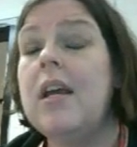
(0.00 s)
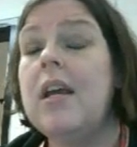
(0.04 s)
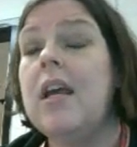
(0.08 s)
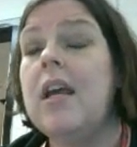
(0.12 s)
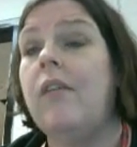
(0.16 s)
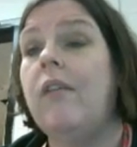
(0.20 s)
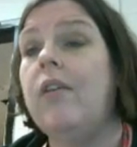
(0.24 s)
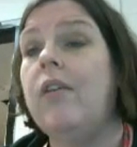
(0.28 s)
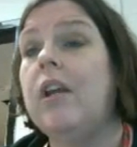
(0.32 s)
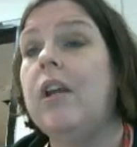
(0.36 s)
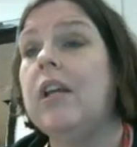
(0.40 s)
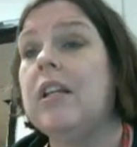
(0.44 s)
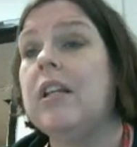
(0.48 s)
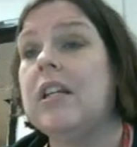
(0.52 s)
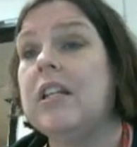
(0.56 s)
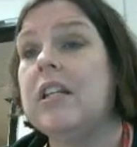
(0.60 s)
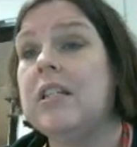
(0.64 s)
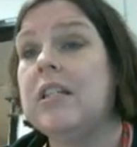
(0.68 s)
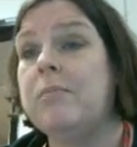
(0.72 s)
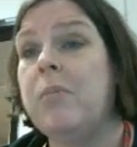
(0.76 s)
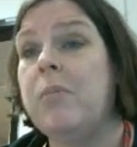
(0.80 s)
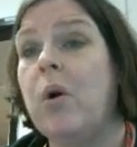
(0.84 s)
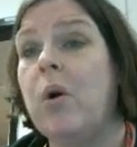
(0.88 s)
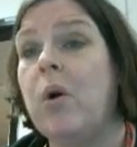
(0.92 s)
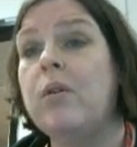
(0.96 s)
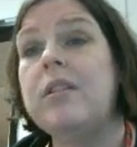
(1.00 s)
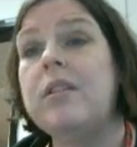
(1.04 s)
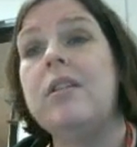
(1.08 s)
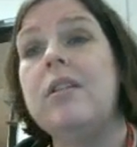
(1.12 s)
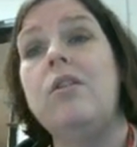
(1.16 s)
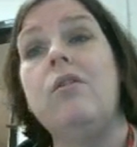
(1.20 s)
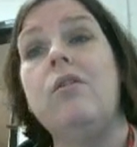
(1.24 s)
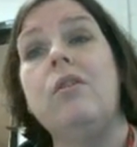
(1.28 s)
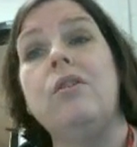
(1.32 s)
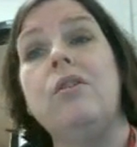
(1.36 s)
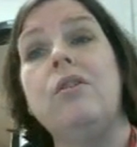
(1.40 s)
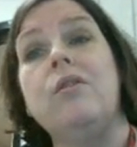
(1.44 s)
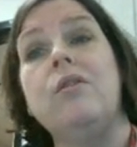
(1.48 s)
If you can get to moles, then
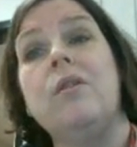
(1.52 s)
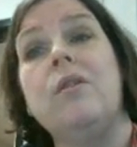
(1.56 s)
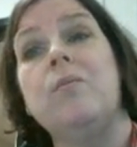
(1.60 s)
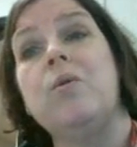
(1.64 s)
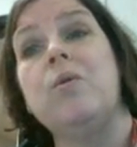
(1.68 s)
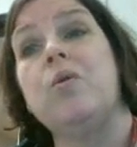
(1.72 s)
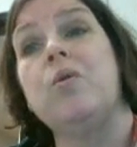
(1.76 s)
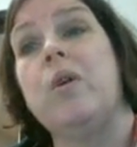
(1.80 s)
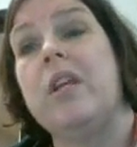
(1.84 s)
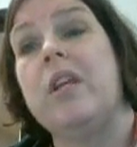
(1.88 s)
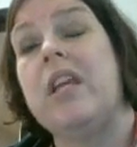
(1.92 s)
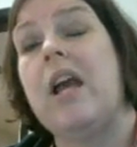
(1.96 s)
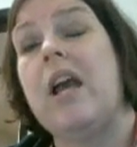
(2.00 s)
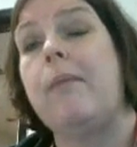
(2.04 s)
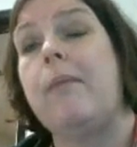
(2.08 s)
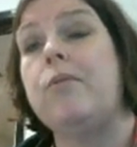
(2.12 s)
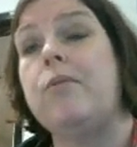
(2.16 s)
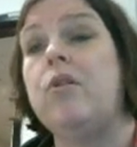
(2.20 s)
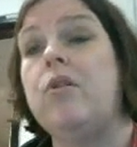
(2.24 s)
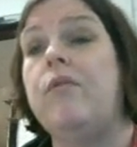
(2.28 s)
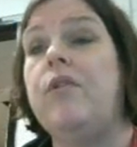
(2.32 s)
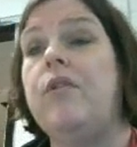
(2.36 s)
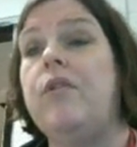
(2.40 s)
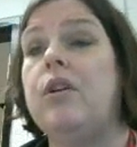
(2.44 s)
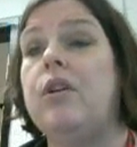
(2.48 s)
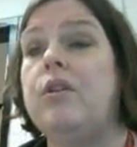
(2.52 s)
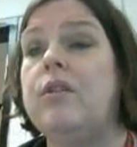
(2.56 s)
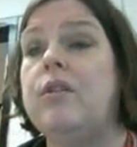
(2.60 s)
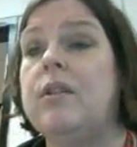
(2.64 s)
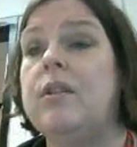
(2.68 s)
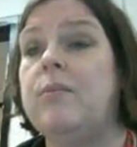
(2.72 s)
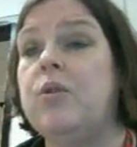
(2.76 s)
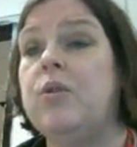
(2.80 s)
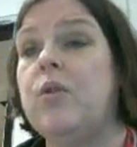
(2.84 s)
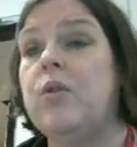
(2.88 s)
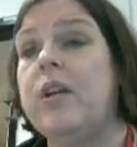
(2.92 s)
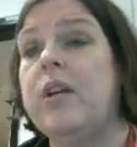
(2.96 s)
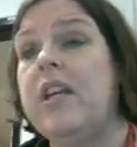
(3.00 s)
you can do some stoichiometry. If you can do
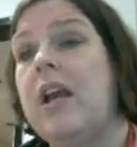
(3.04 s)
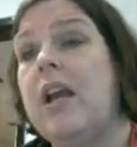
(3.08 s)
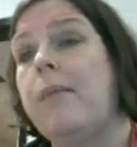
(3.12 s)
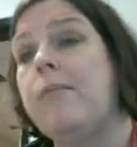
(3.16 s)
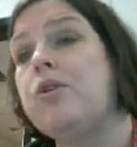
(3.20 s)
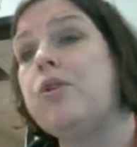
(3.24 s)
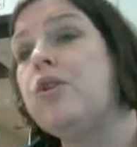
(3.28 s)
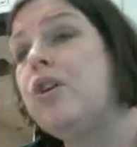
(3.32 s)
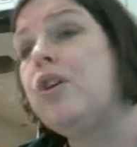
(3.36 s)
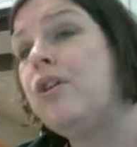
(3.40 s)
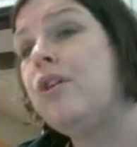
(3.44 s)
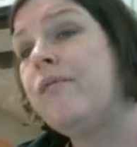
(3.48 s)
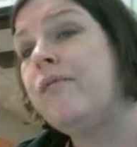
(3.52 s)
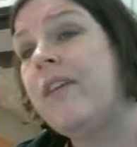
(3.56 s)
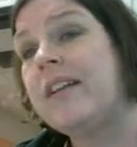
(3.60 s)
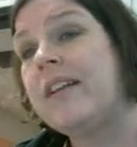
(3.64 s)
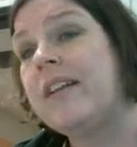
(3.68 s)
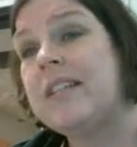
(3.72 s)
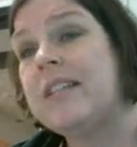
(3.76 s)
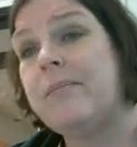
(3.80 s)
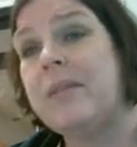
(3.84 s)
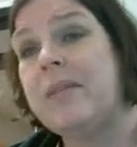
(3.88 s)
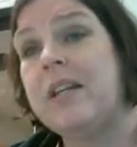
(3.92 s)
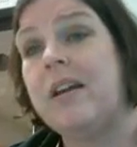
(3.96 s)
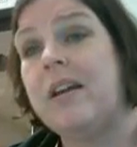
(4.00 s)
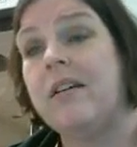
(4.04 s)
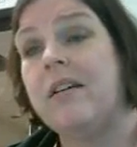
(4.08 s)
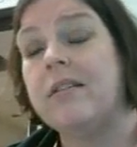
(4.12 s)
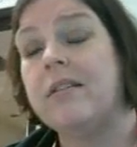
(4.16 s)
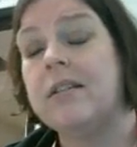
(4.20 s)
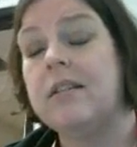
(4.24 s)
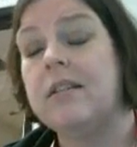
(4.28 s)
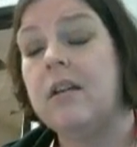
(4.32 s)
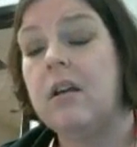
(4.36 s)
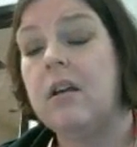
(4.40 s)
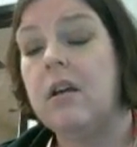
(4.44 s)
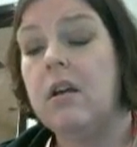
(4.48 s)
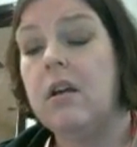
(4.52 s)
some stoichiometry, you can find something else.